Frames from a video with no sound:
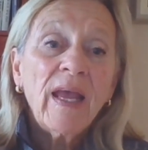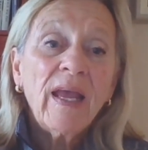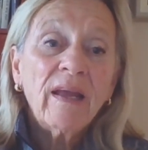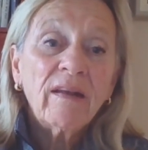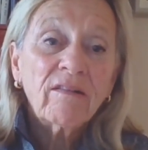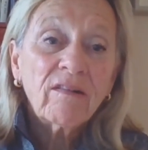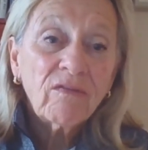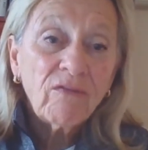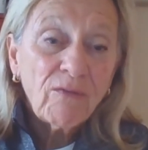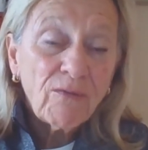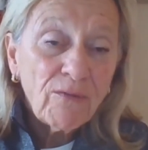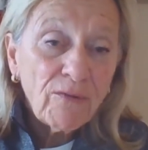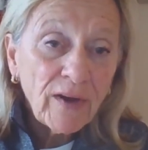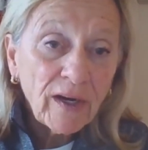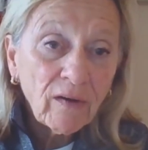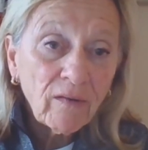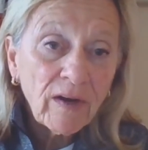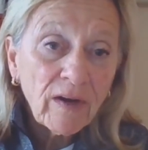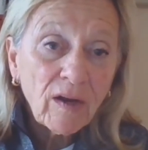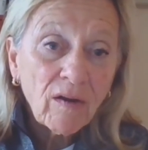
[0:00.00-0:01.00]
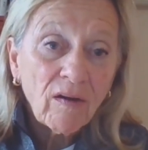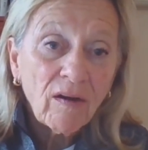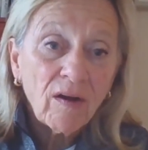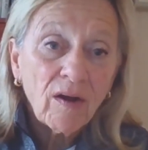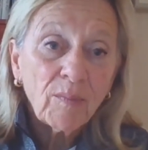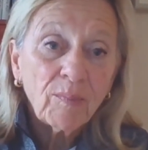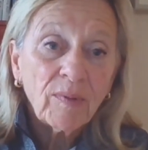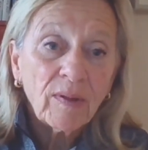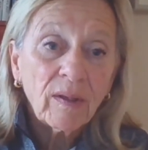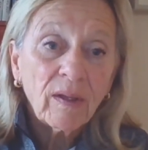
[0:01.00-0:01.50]
It's very
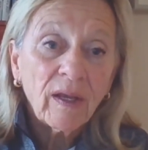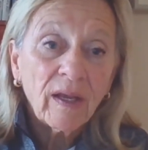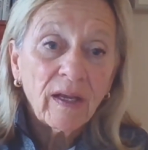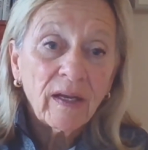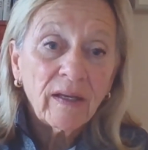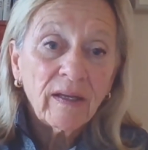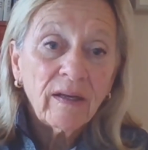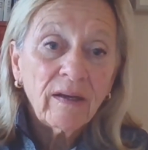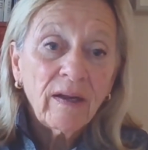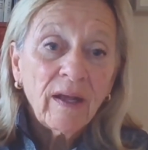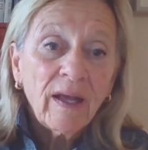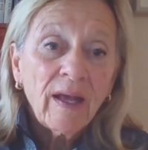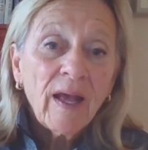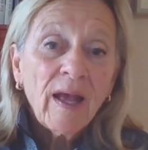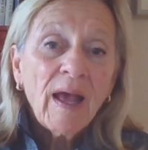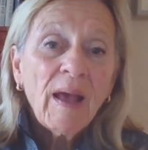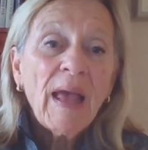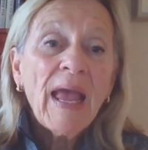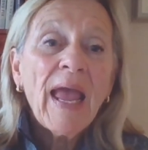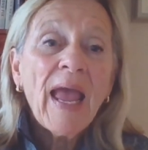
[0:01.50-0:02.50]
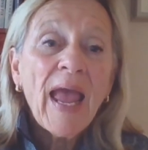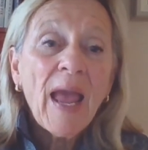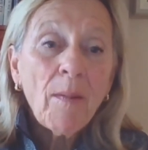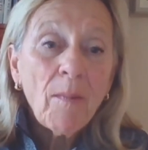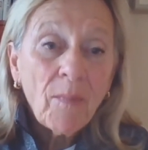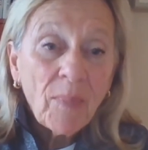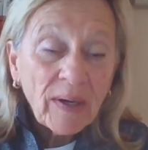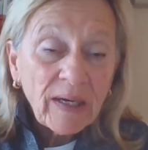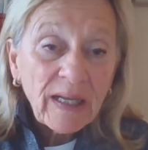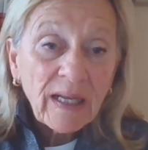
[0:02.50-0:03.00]
complicated,
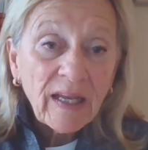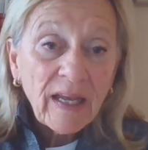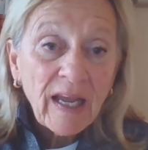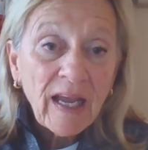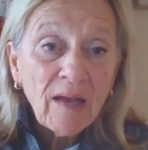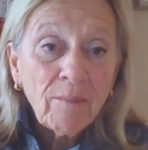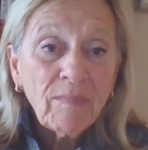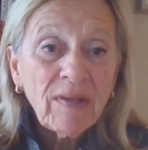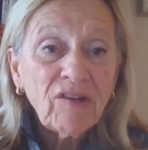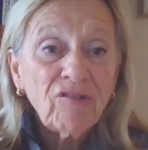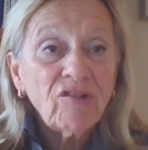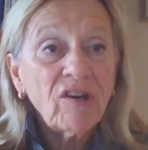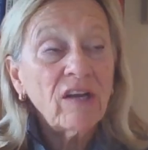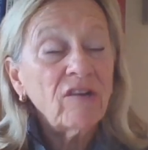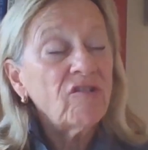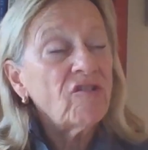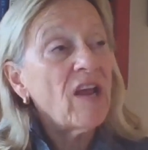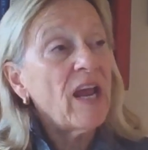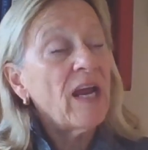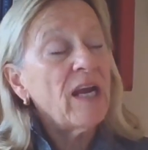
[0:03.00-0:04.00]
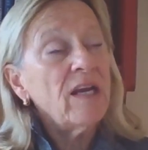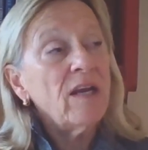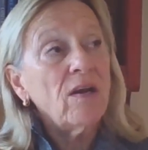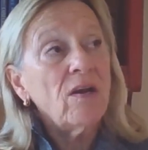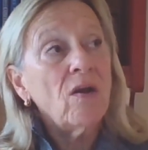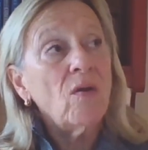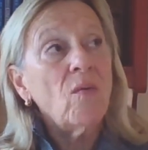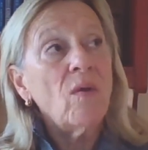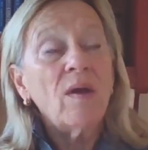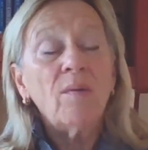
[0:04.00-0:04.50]
but it can be changed, and you
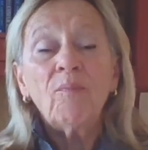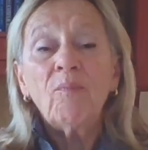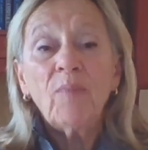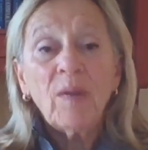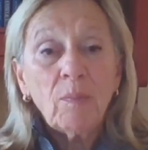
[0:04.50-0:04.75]
know what?